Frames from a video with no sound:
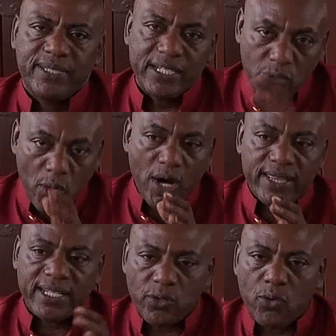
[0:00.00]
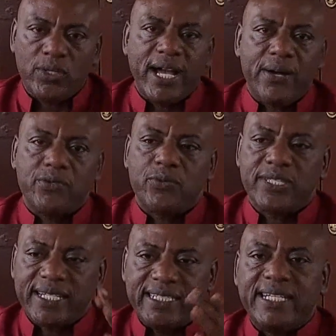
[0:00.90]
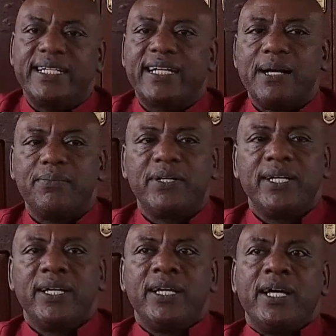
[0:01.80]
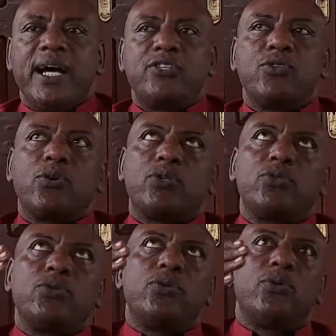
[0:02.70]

That, that old house was a detaining camp. As you go to